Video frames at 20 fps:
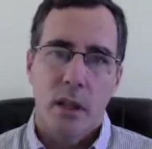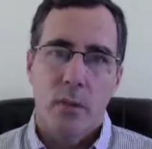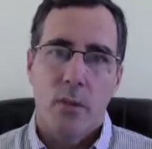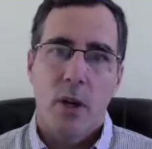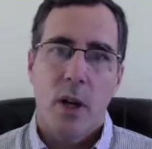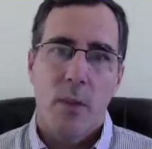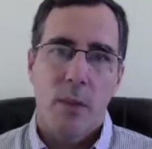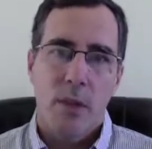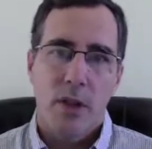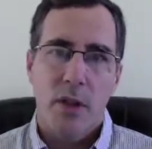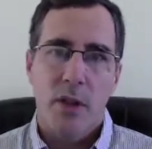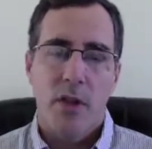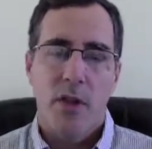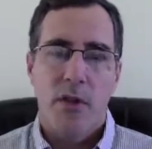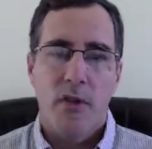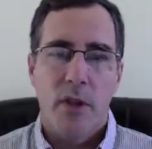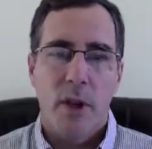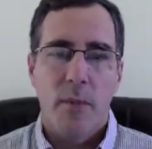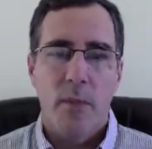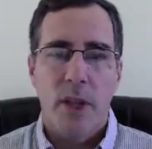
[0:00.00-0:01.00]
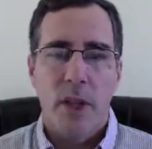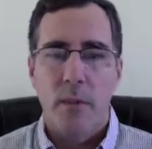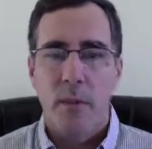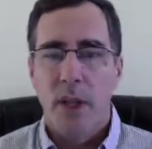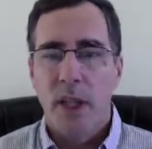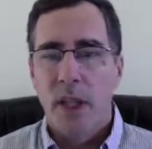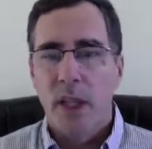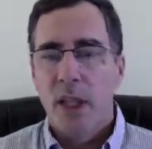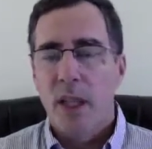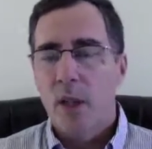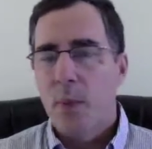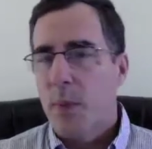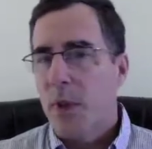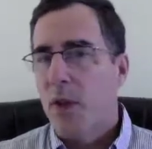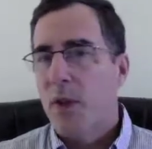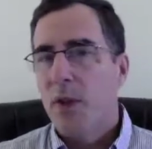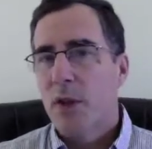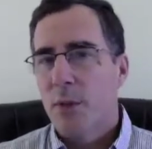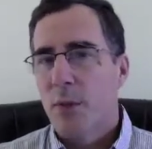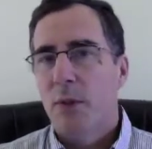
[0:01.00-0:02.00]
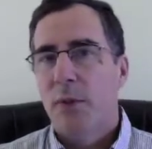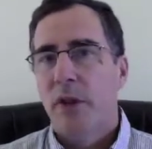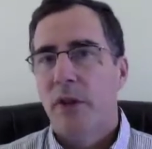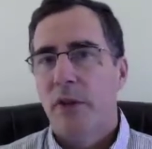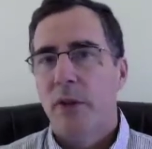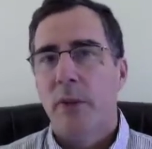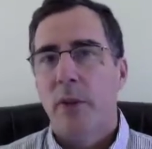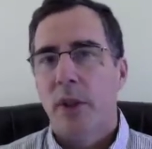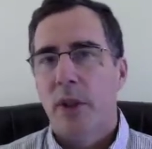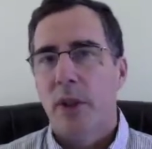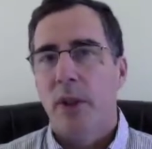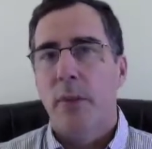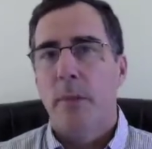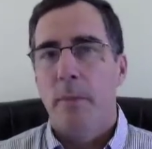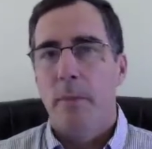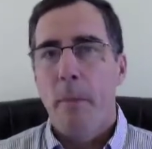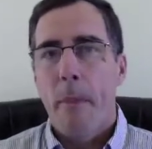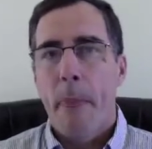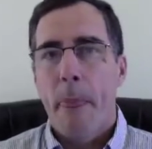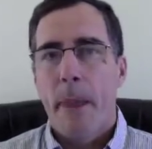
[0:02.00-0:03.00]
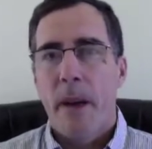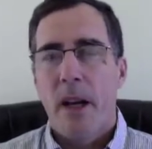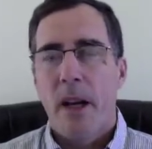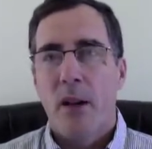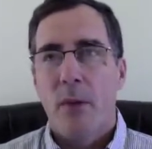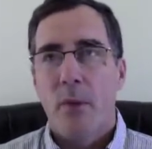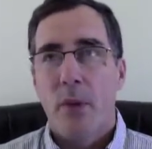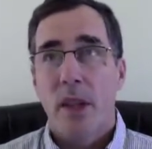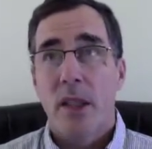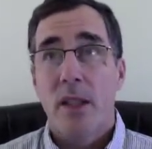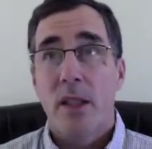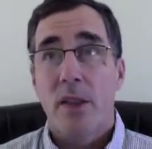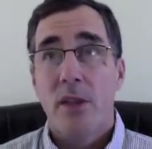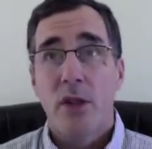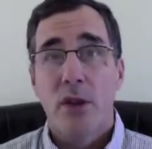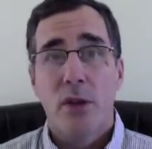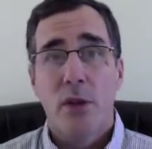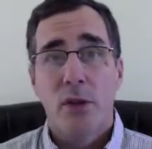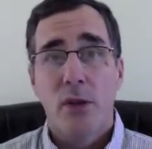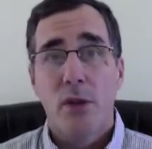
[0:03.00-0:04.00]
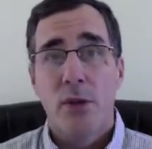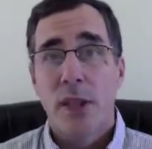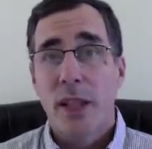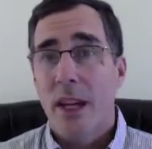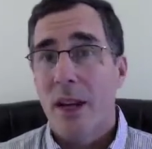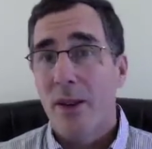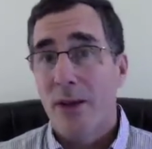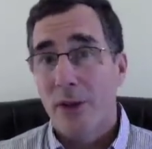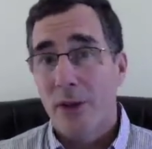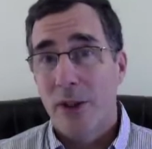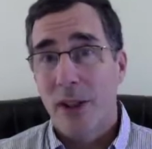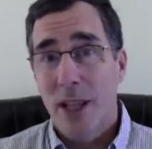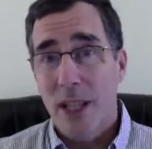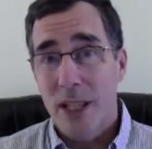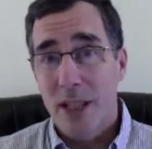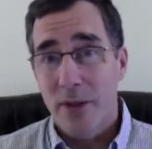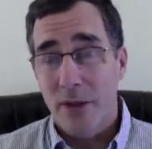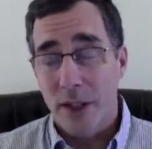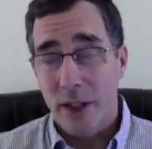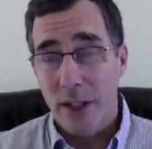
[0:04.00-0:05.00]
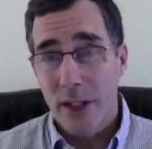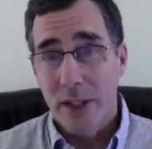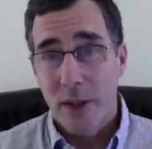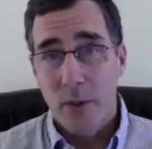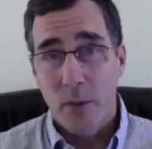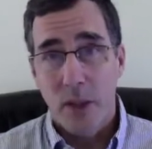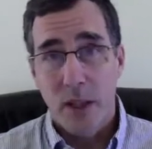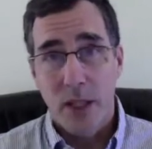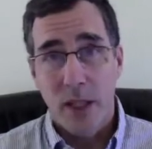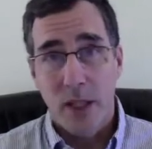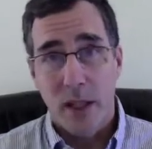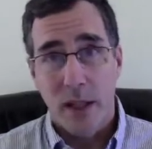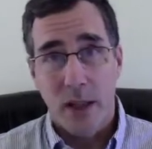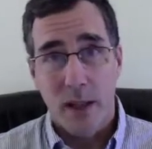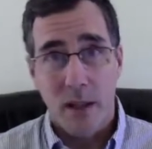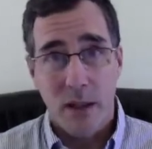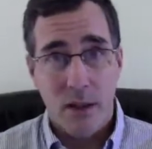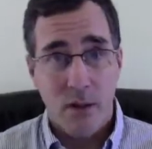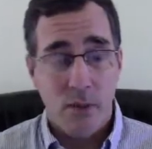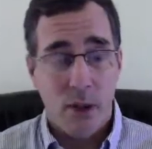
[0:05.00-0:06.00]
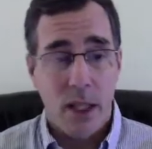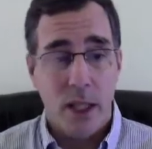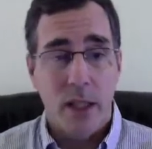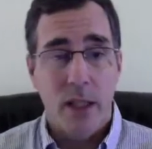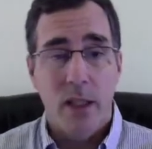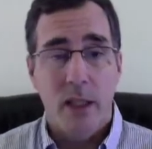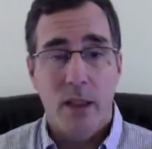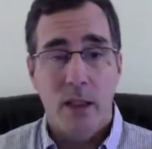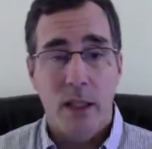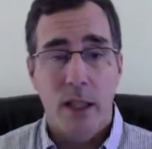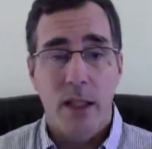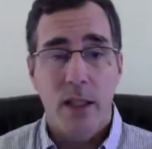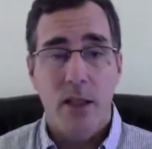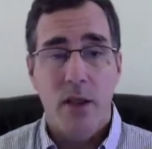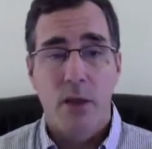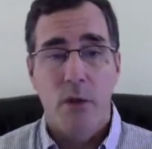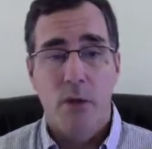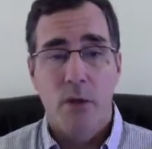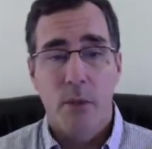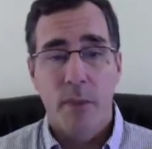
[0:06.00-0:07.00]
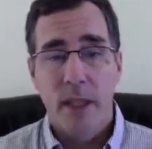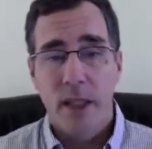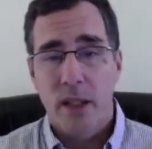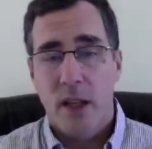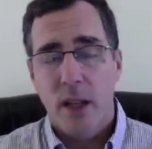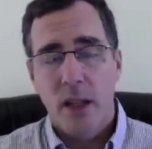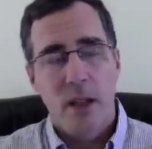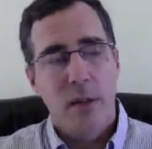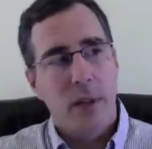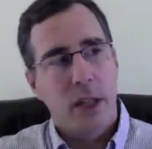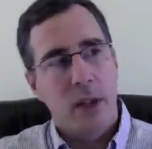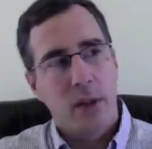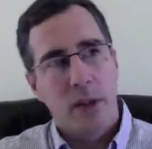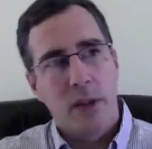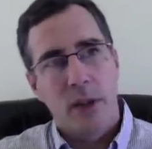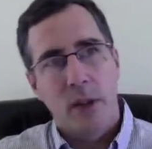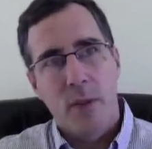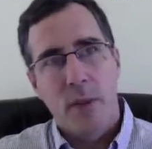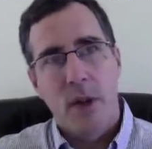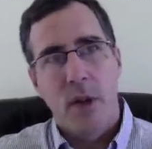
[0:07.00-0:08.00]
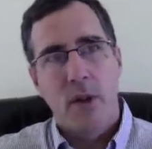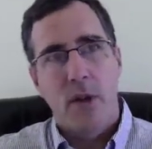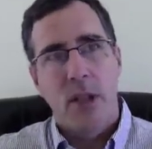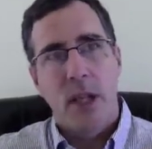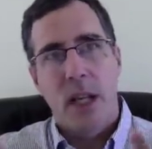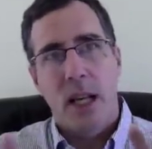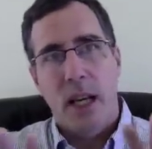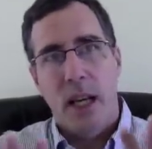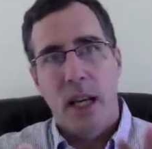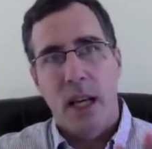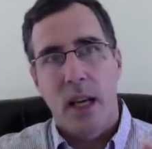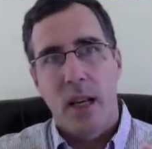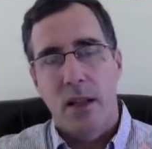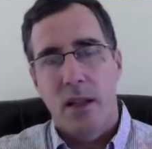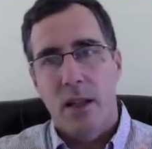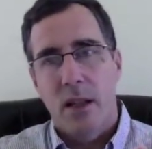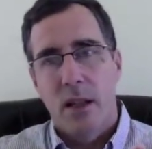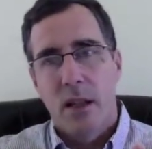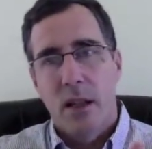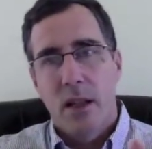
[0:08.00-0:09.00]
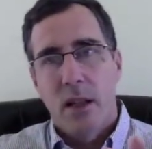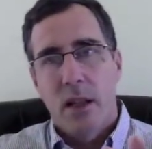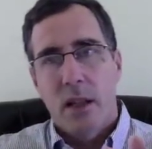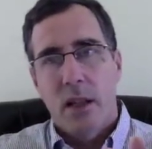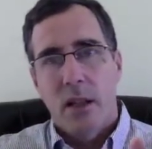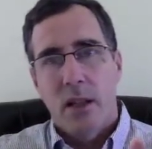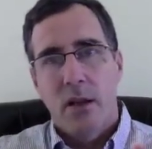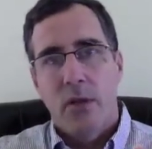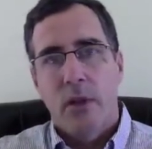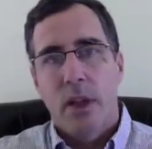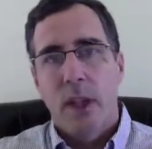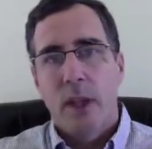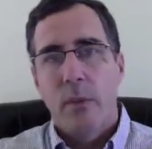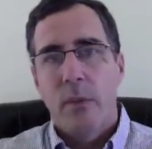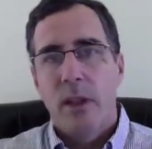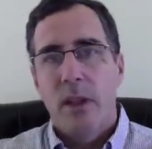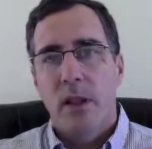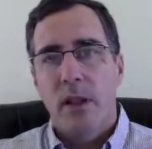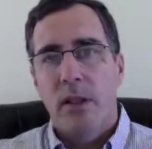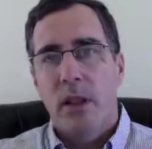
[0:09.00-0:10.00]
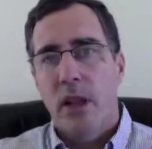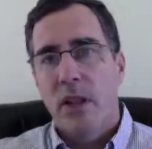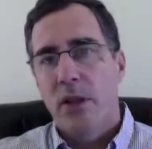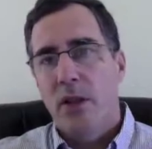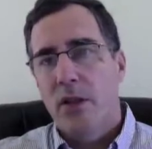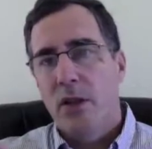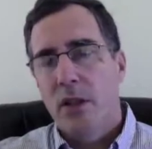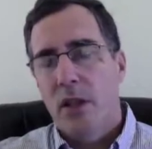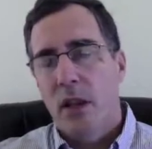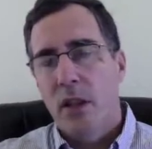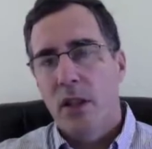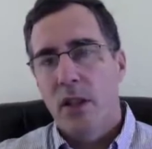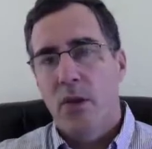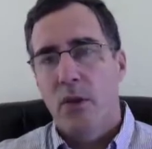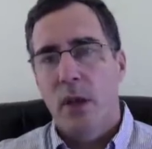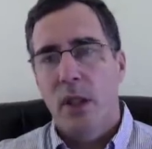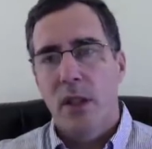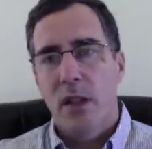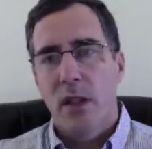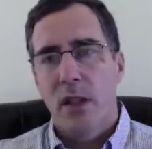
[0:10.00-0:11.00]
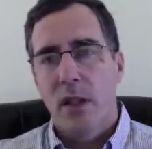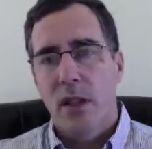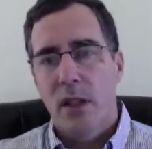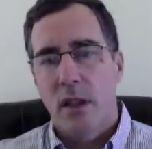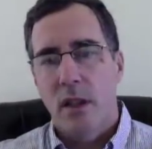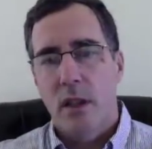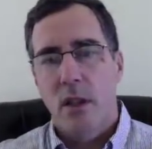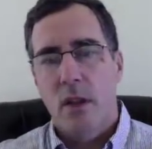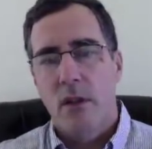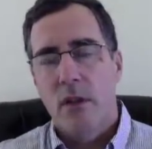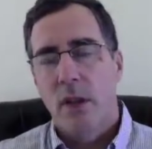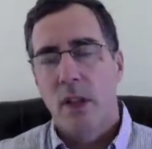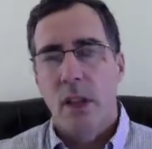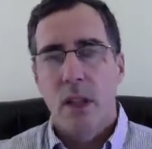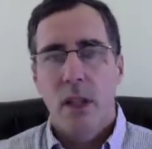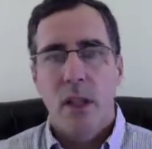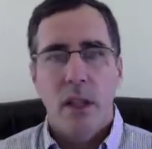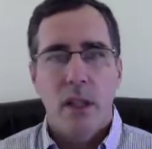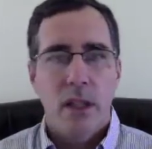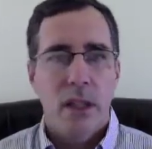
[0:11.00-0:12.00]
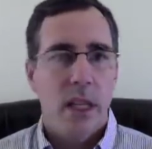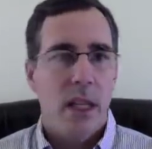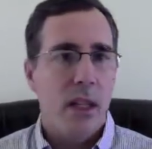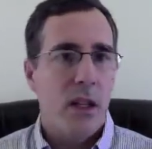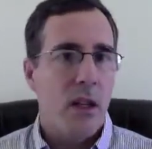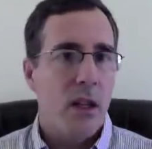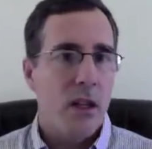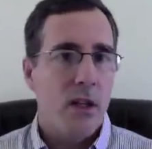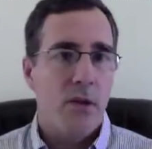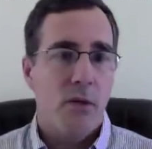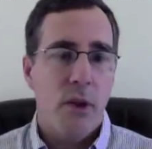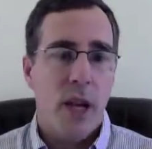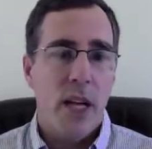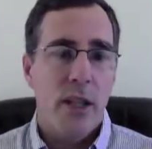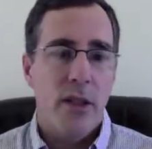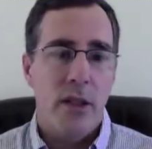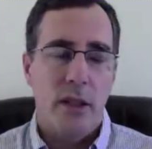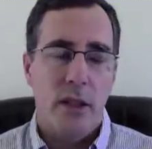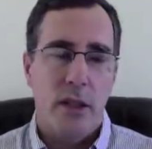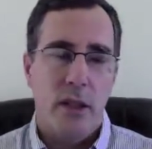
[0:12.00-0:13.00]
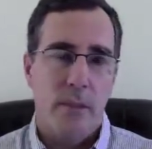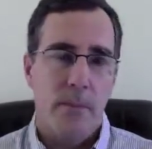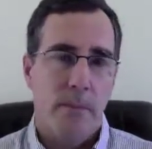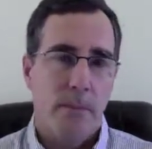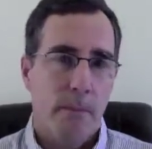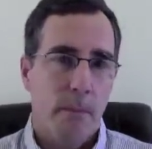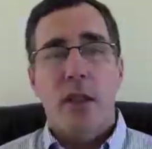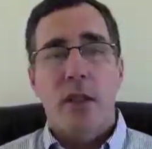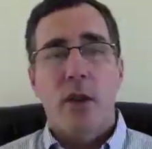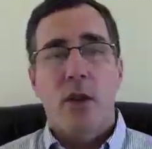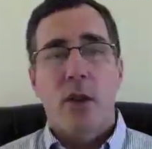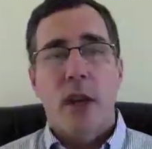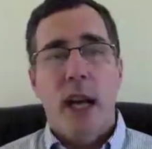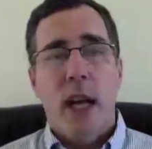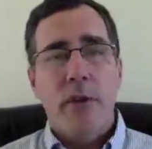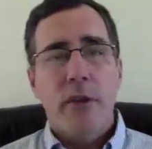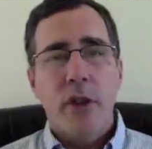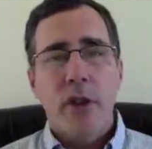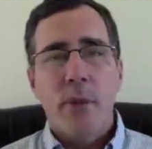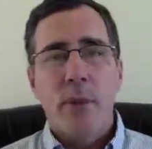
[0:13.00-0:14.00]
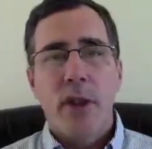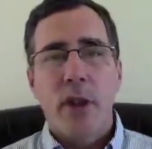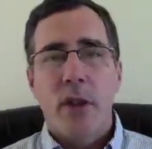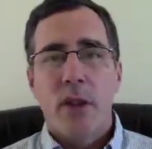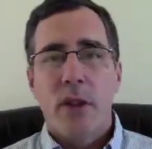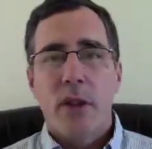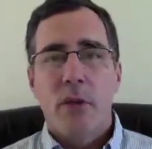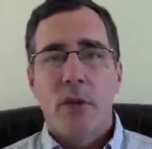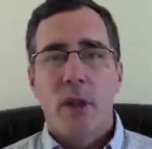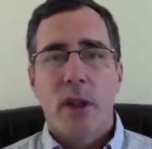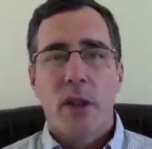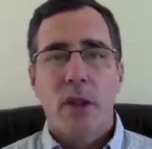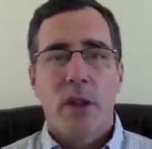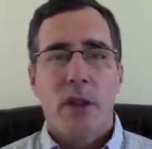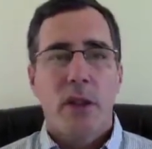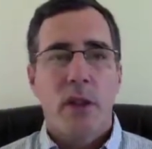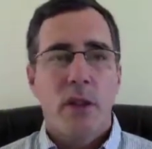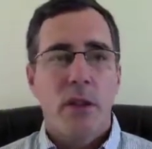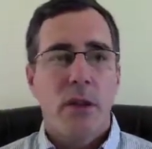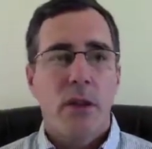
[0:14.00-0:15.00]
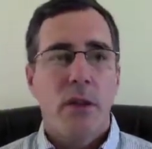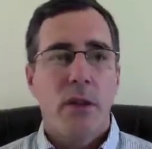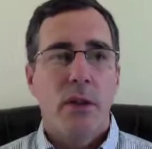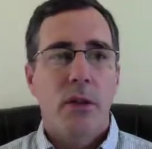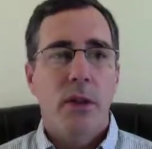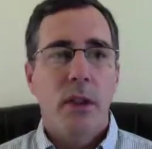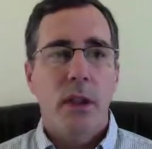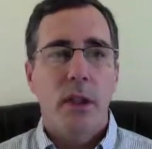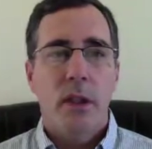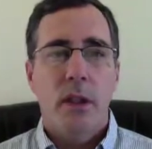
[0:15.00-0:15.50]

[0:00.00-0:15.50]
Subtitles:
propositions from them, Spinoza will be familiar. But it's unusual to encounter philosophy presented in this way. Okay? So we'll be talking about Spinoza as developing the logical consequences of Descartes' rationalism. So after Spinoza, we'll turn to